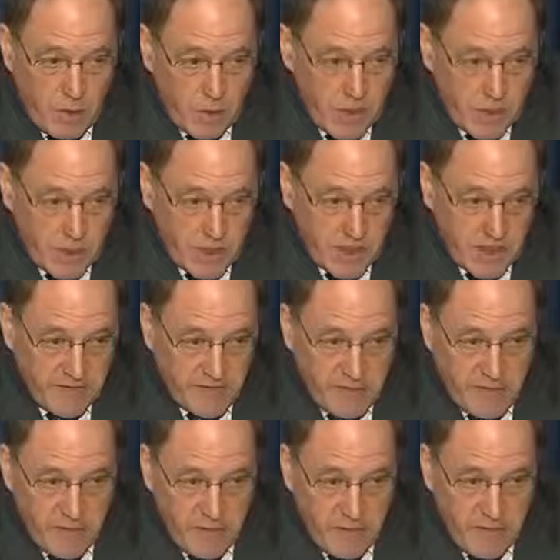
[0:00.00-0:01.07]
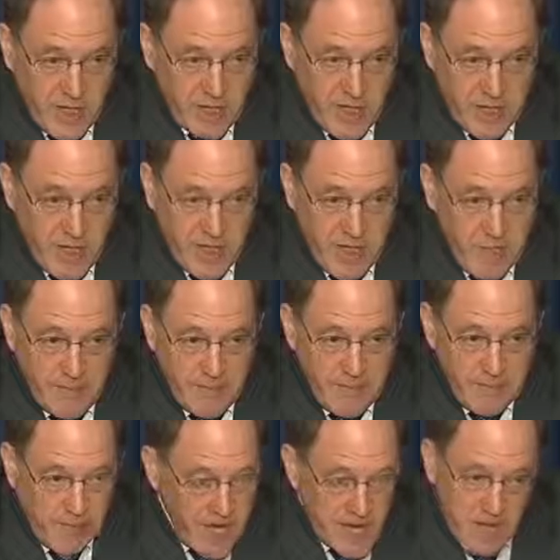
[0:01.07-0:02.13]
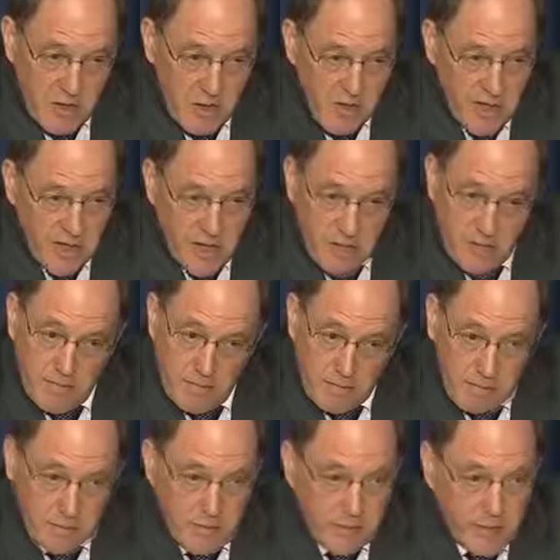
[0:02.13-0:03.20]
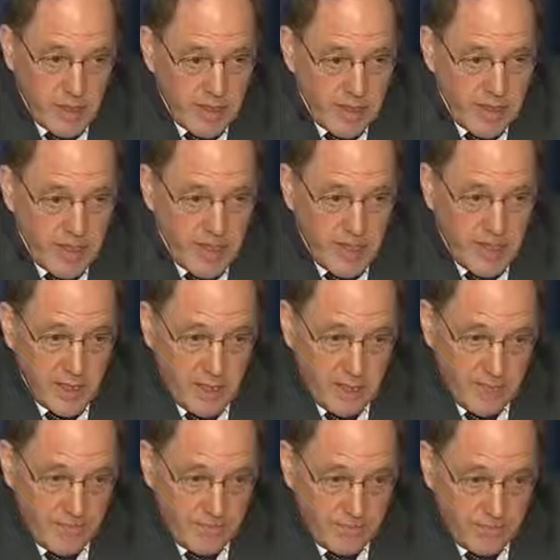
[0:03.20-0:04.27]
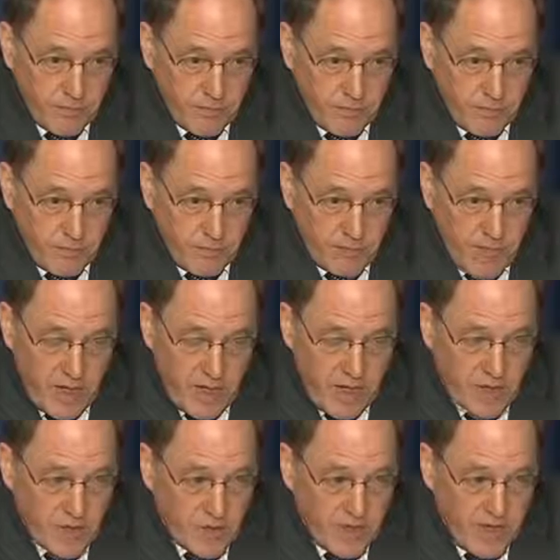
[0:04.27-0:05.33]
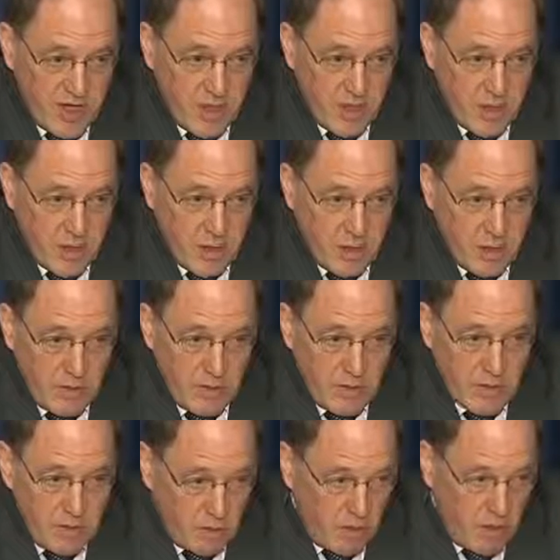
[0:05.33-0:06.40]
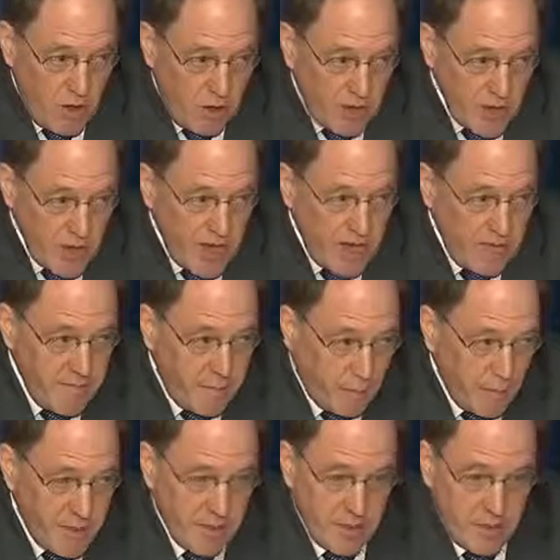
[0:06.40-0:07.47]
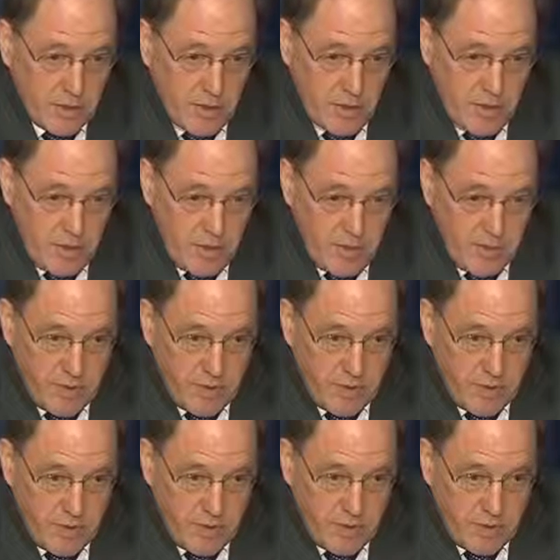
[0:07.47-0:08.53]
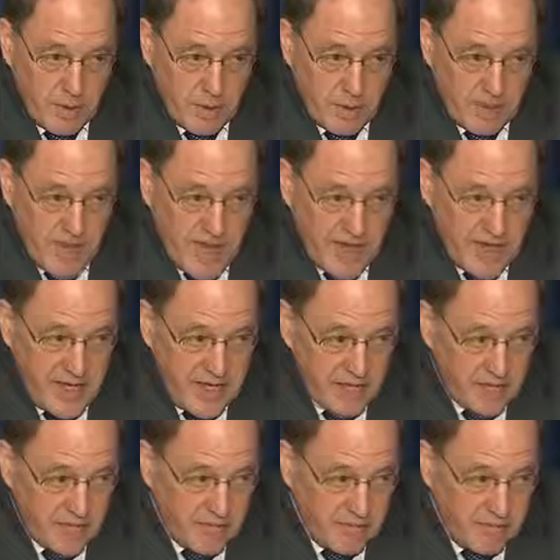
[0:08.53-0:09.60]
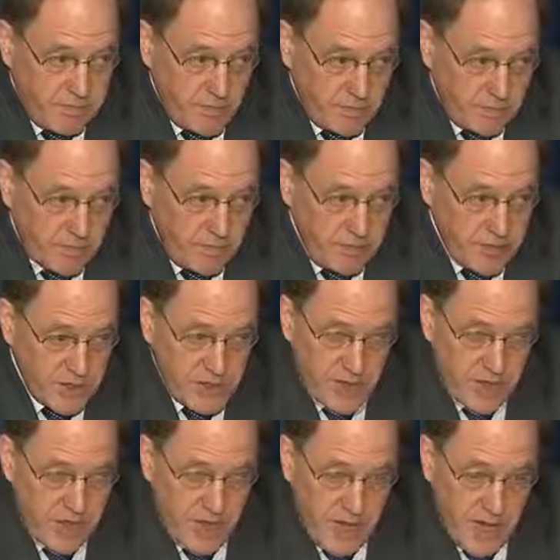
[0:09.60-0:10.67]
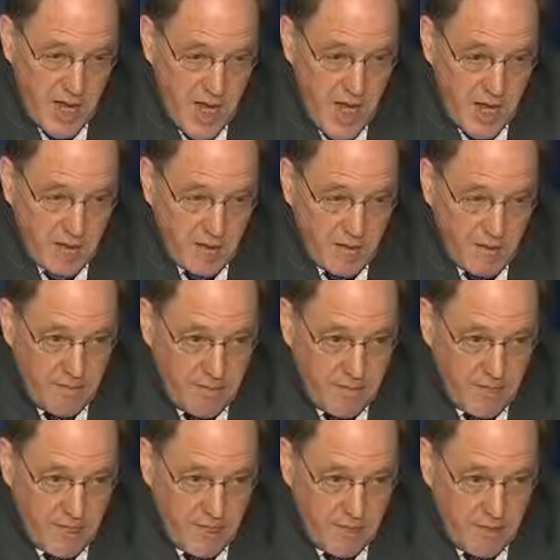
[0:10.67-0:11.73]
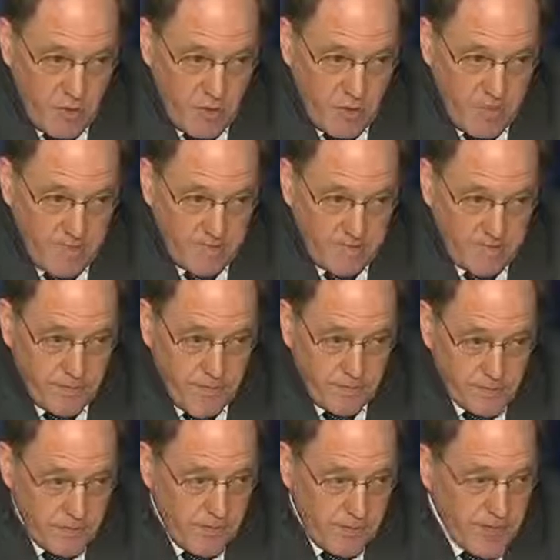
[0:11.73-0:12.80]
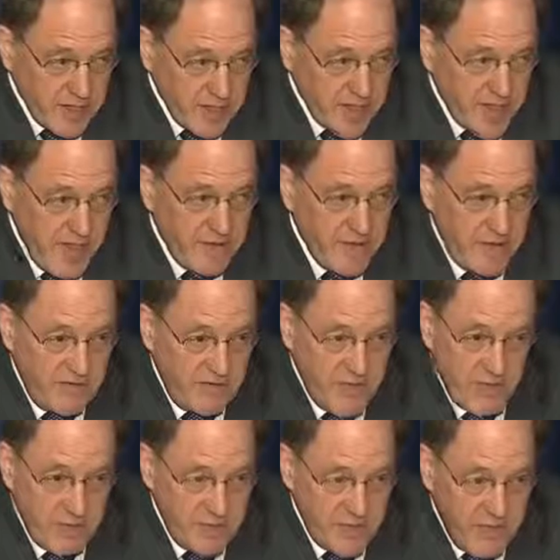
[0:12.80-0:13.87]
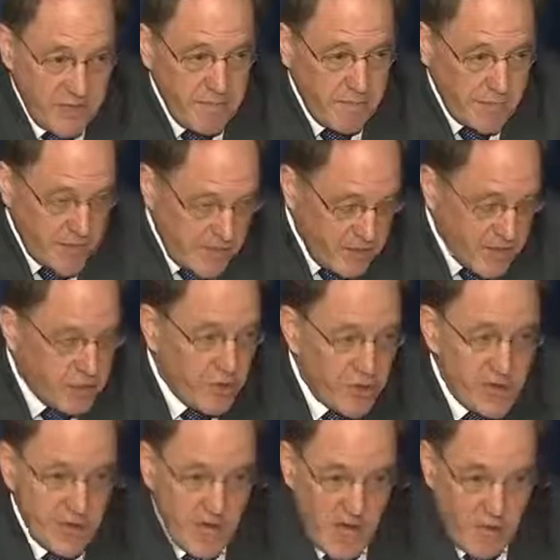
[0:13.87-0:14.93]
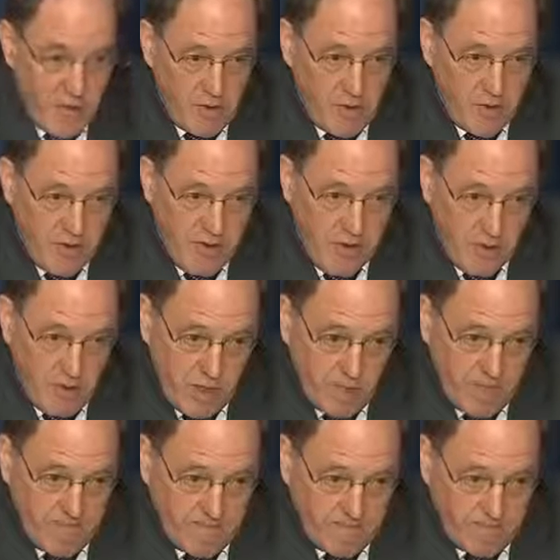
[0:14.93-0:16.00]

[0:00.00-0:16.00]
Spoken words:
Alternatively, the rebellion may come in Spain, it may come ultimately in Italy, a country so large and important to Europe that its political position cannot be ignored. Now, those rebellions haven't developed yet, but in the good scenario, they will.